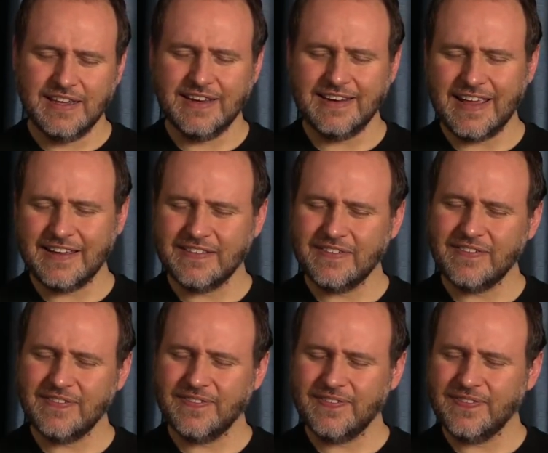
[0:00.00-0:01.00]
And yet,
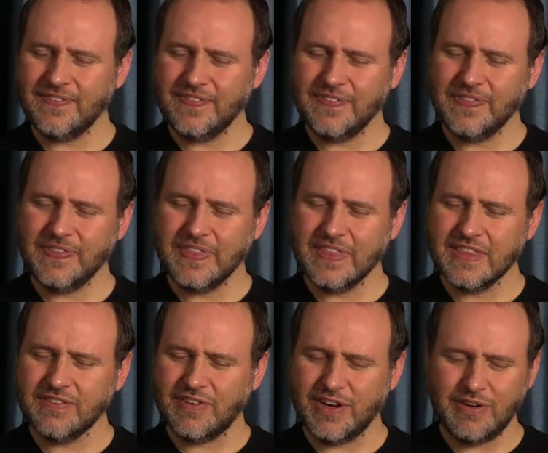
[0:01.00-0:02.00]

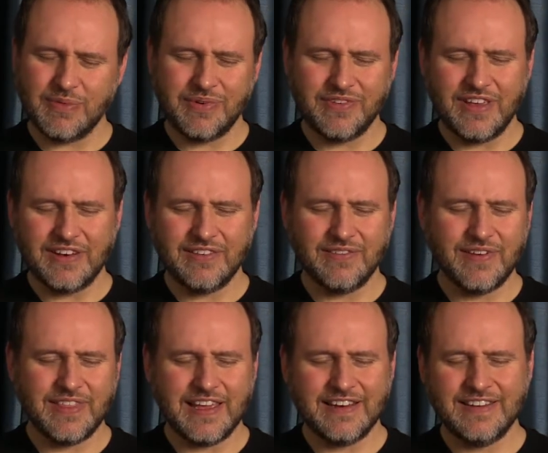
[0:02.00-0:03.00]
when you are presented
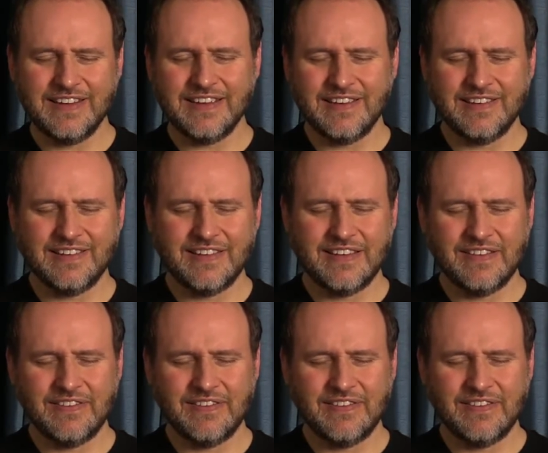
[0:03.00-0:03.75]
with ideas,